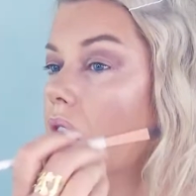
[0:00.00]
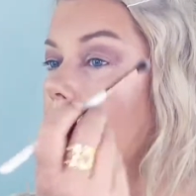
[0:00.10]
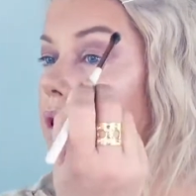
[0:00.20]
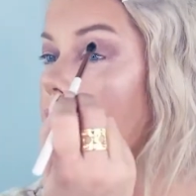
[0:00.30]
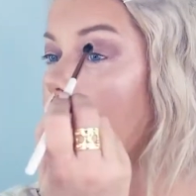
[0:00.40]

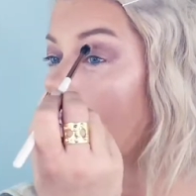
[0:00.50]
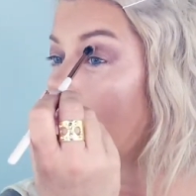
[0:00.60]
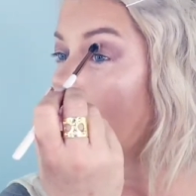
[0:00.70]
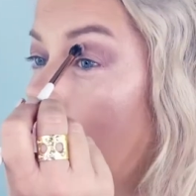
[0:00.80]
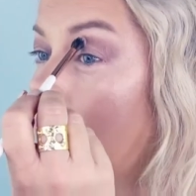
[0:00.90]
I'm just going to
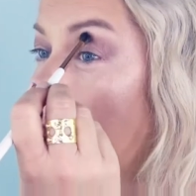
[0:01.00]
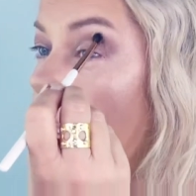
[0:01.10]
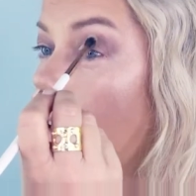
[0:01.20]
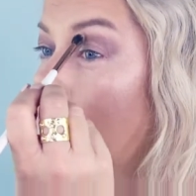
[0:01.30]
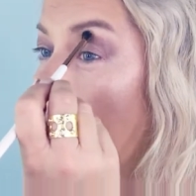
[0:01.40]
go
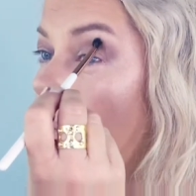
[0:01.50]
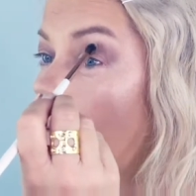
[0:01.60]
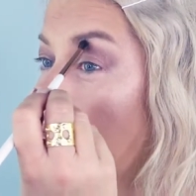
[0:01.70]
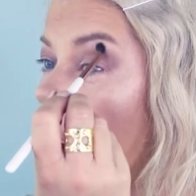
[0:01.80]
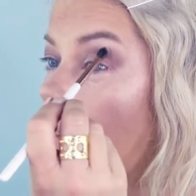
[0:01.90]
in
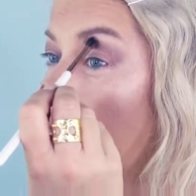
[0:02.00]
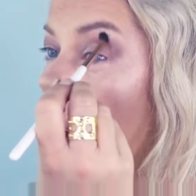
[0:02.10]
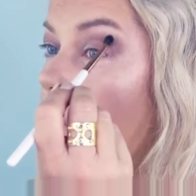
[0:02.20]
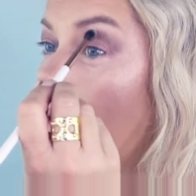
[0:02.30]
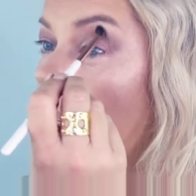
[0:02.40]
and
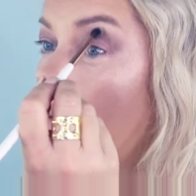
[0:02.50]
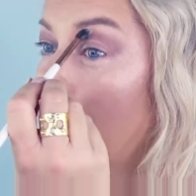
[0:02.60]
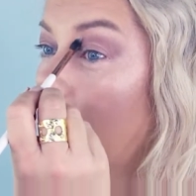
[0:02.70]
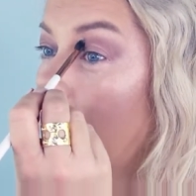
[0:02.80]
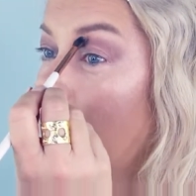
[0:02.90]
run
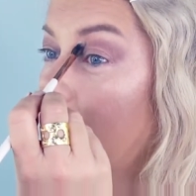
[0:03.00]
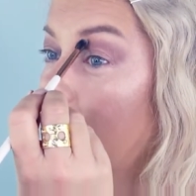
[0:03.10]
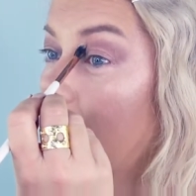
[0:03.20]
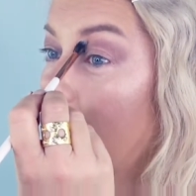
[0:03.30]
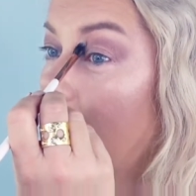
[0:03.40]
right over
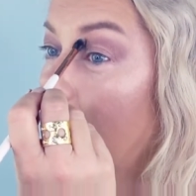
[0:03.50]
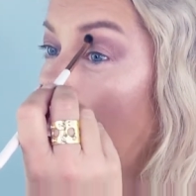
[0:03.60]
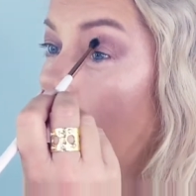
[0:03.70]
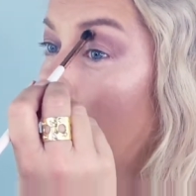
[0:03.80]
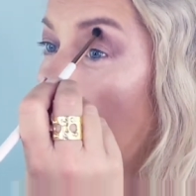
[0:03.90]
the
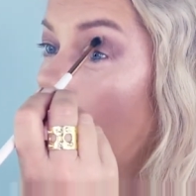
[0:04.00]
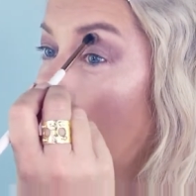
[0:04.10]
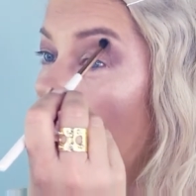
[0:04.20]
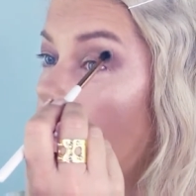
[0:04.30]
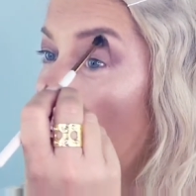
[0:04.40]
edge
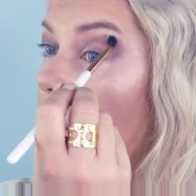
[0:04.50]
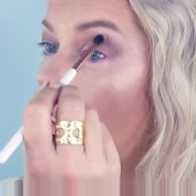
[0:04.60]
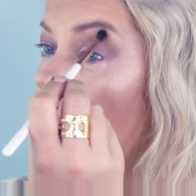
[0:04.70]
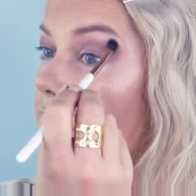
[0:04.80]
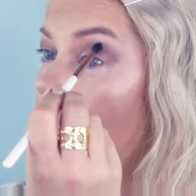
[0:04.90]

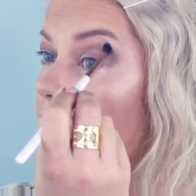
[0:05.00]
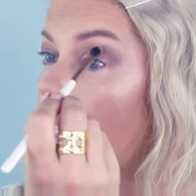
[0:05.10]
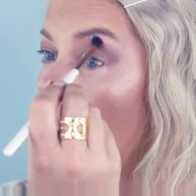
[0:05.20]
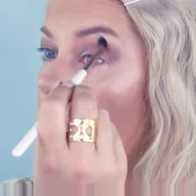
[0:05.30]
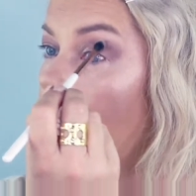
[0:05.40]
of that
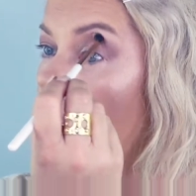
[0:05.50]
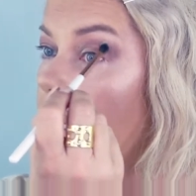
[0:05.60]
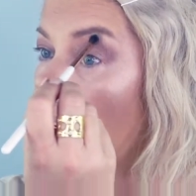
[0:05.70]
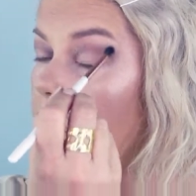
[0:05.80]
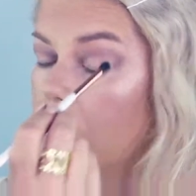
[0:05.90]
key
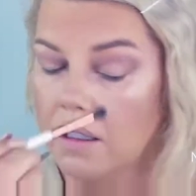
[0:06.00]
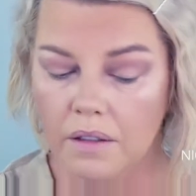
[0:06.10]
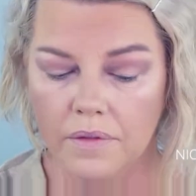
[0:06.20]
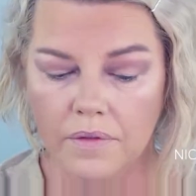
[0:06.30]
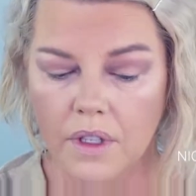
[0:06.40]
colour,
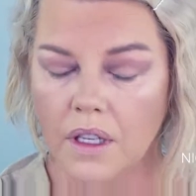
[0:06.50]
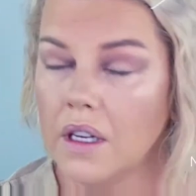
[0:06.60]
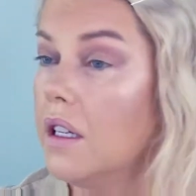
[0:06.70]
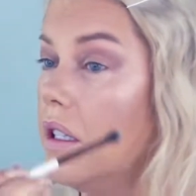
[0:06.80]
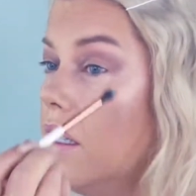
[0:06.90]

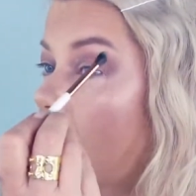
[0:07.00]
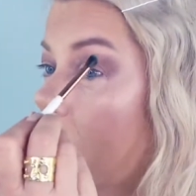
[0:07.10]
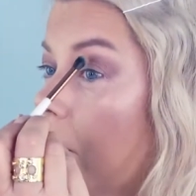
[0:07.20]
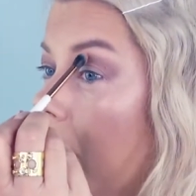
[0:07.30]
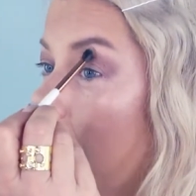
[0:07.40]
just
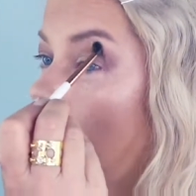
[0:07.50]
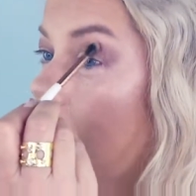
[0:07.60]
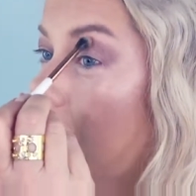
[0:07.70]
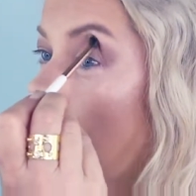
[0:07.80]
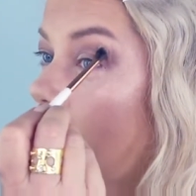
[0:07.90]
to blend
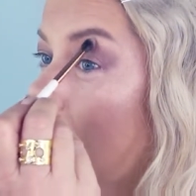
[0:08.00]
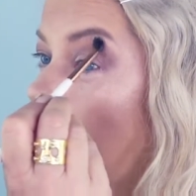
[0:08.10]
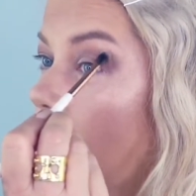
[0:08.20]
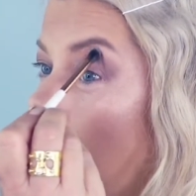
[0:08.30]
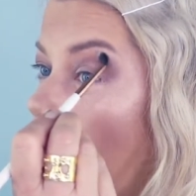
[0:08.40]
that a little
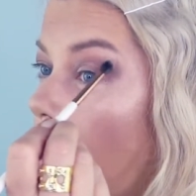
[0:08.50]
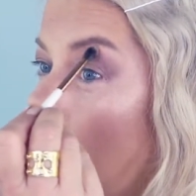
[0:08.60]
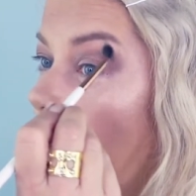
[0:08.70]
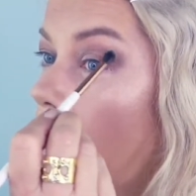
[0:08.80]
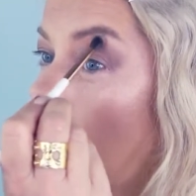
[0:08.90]
bit more.